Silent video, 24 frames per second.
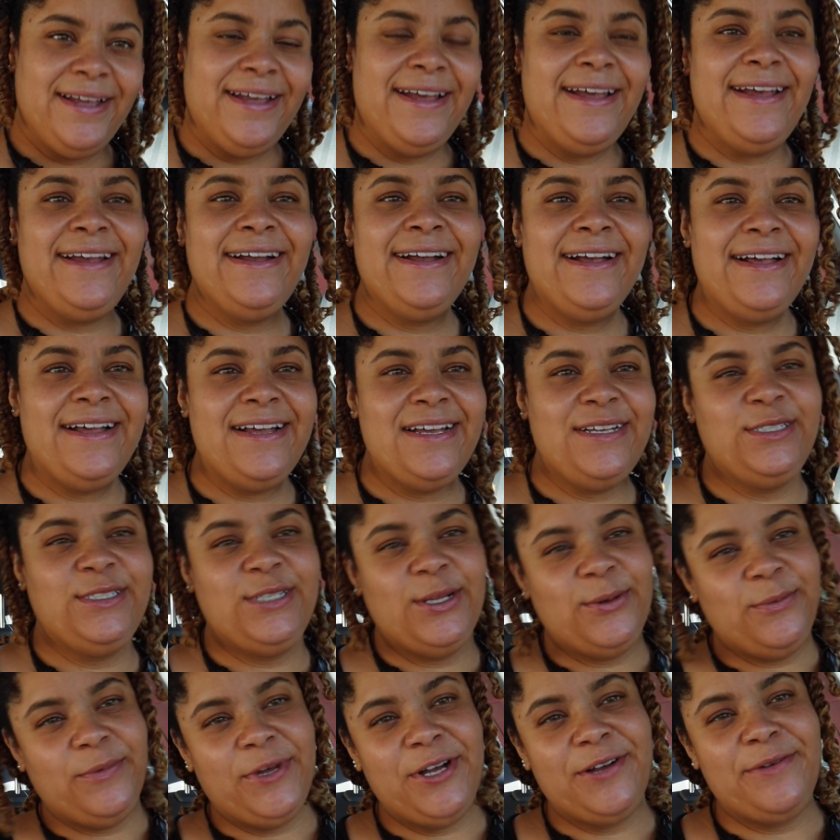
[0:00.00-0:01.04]
Hey guys,
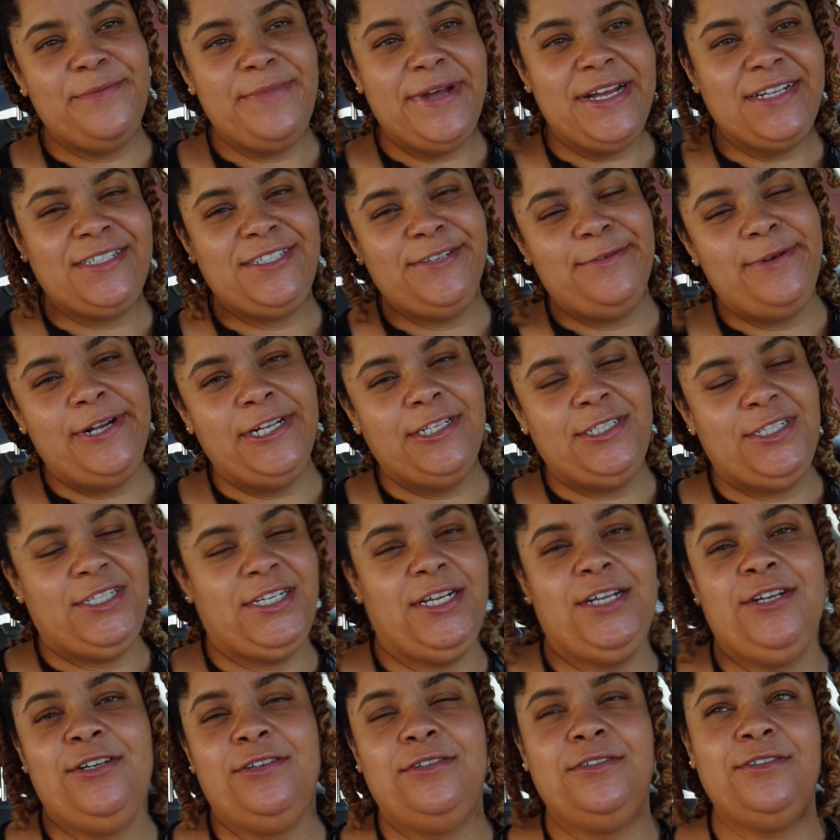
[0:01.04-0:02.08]
welcome back to my
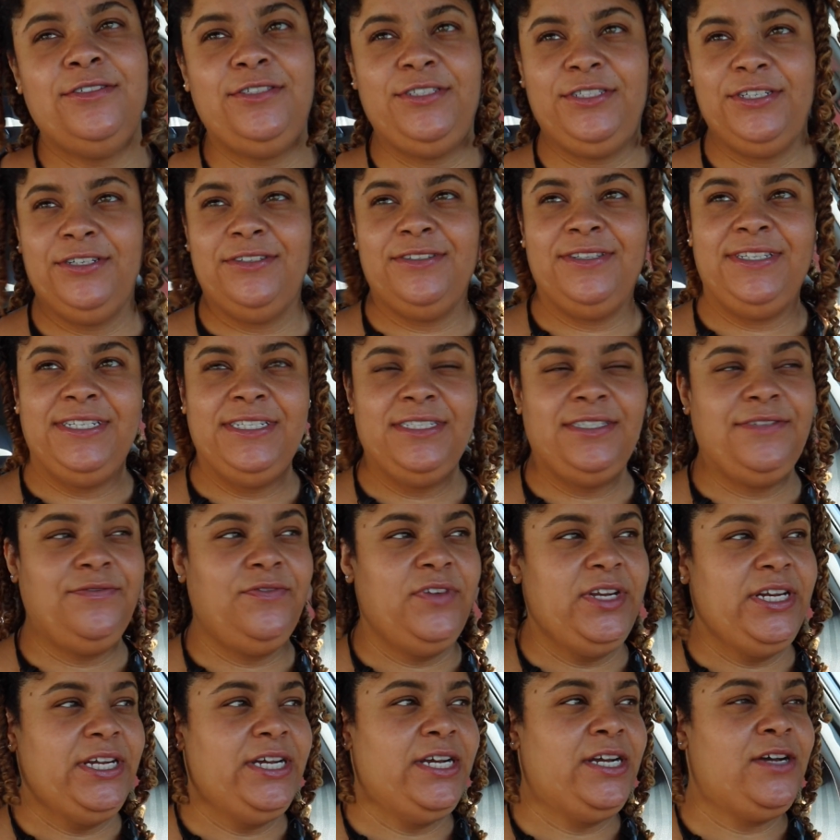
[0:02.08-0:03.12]
channel. So this
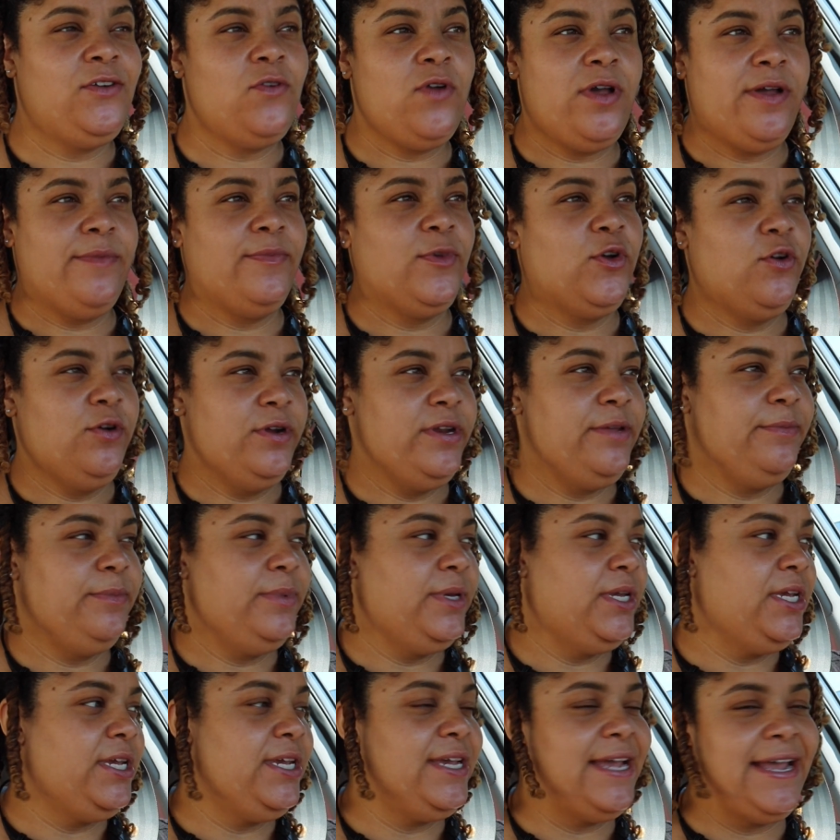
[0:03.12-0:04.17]
video I'm going to
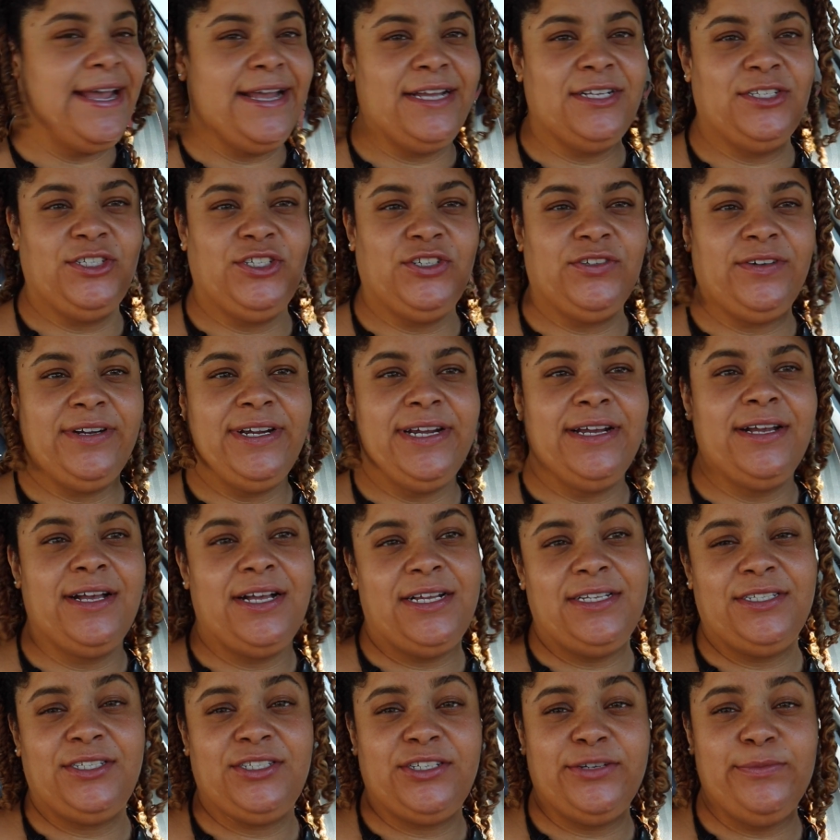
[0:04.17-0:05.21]
be answering
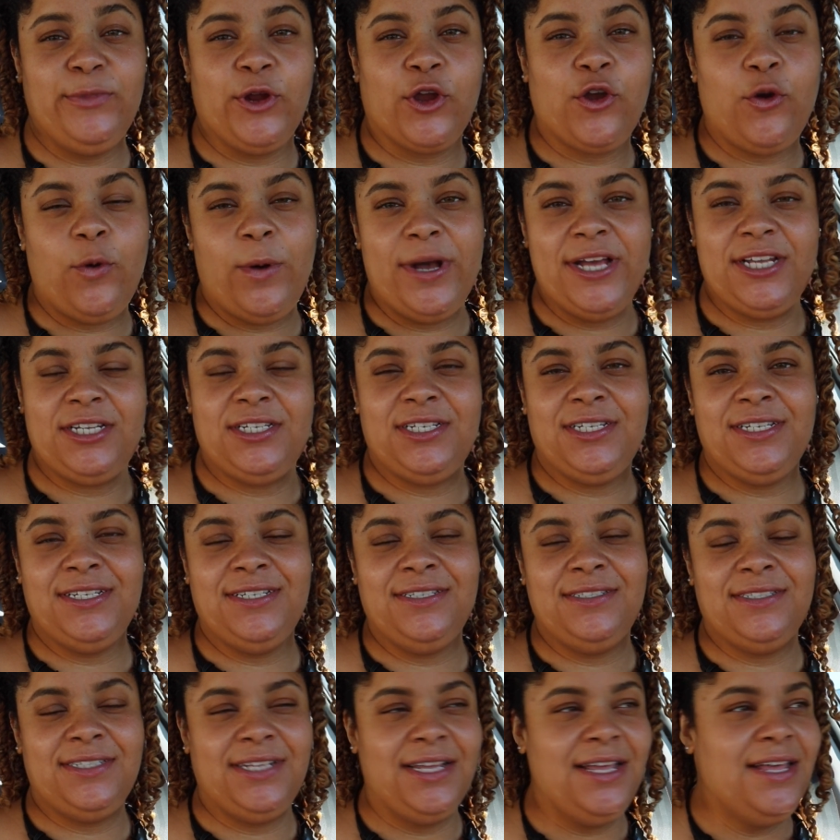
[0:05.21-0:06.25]
customer
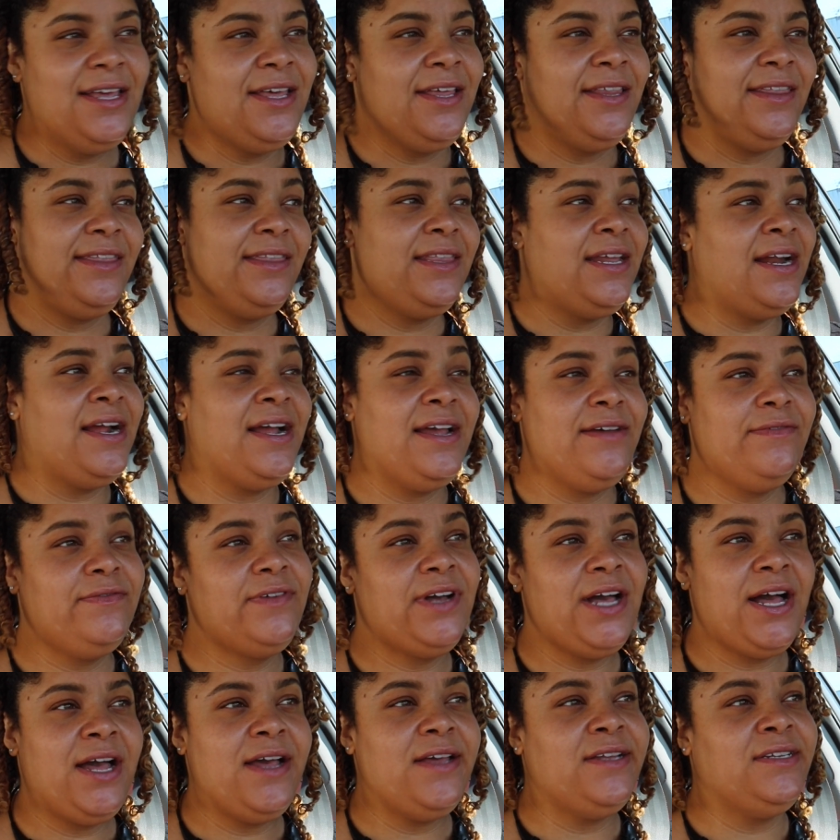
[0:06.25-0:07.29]
questions that I have
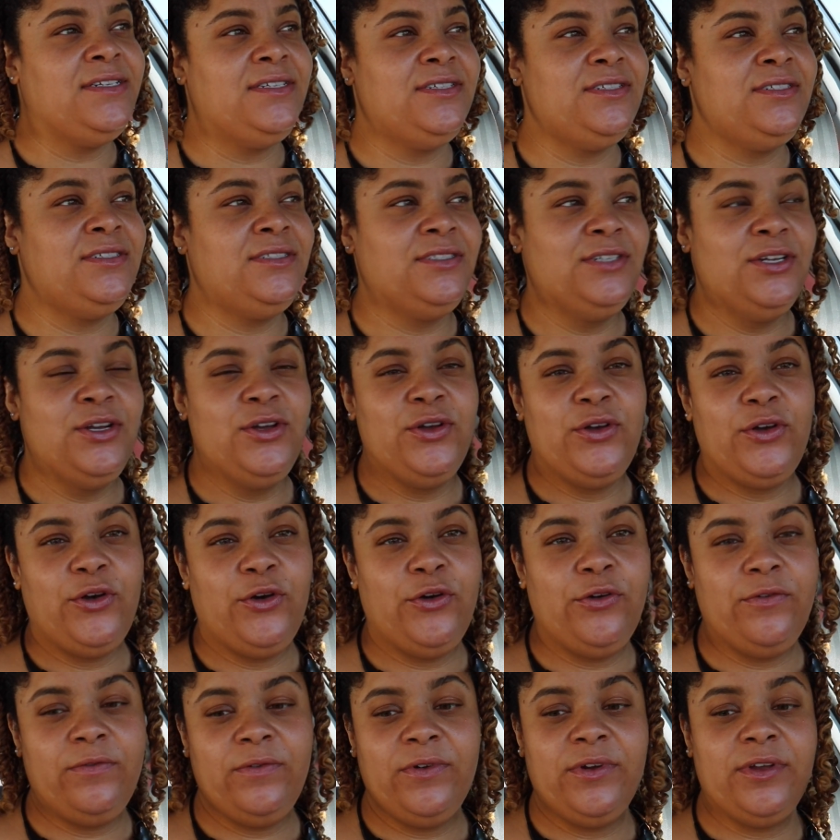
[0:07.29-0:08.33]
gotten
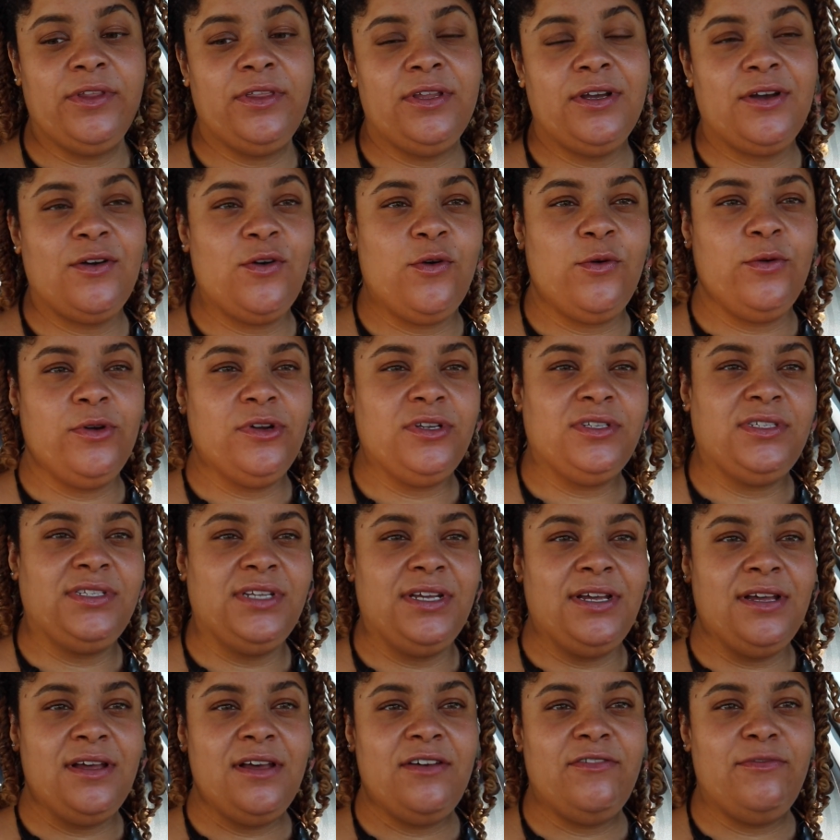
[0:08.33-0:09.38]
over the course
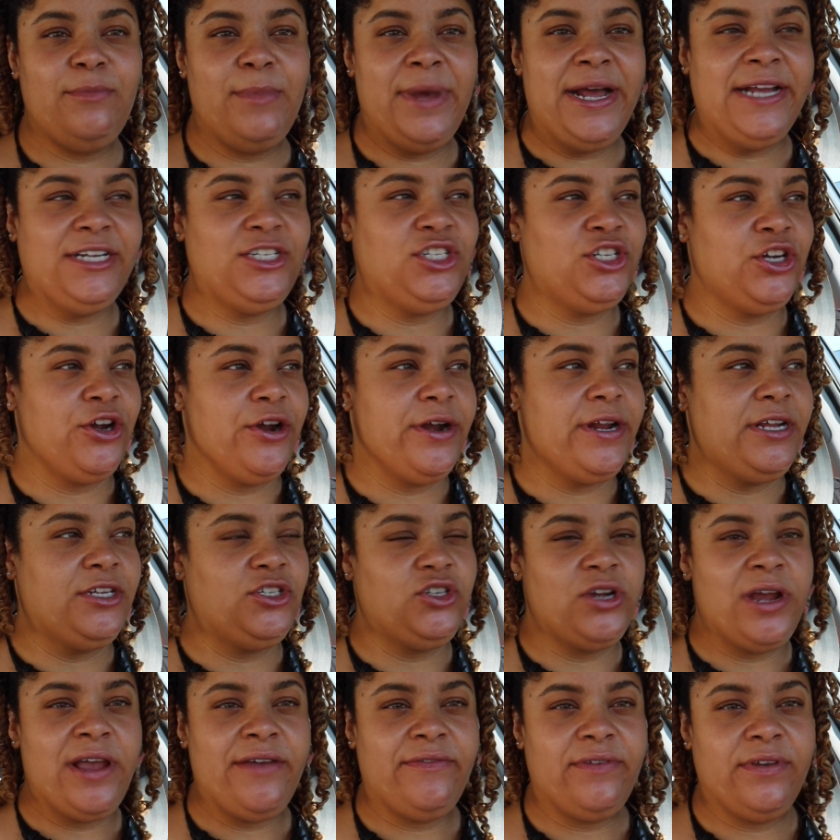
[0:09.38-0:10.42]
of my journey
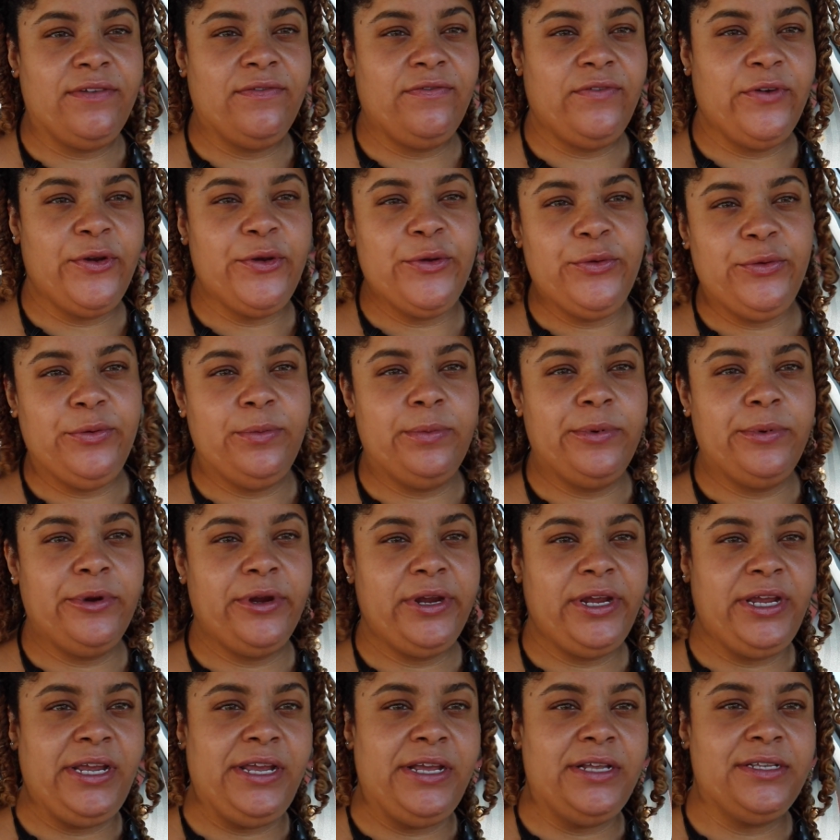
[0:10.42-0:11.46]
driving for
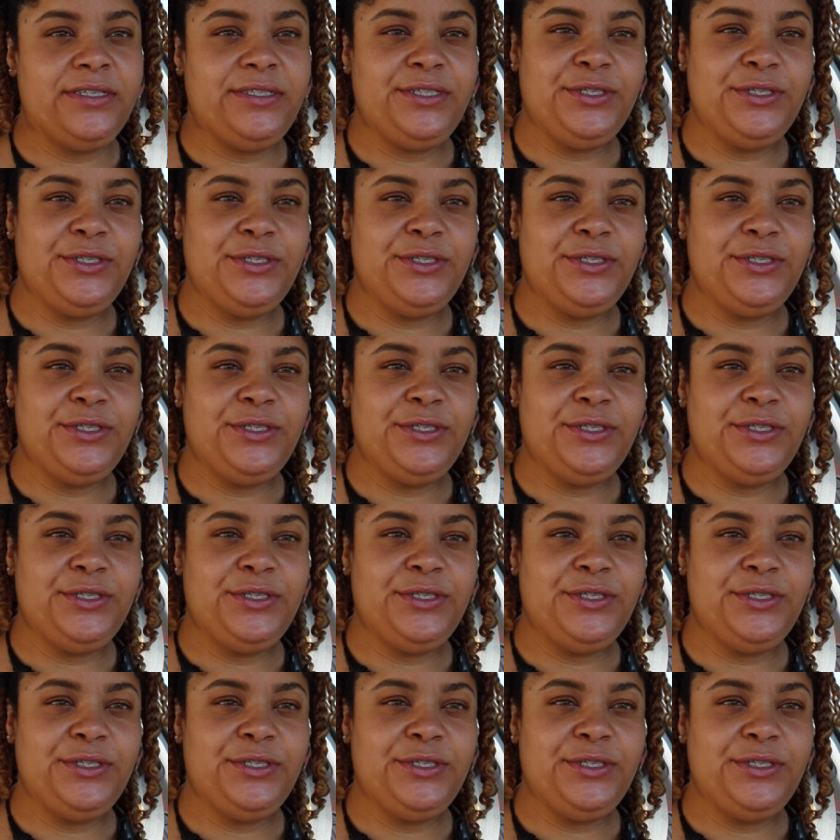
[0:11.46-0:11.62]
UberEATS.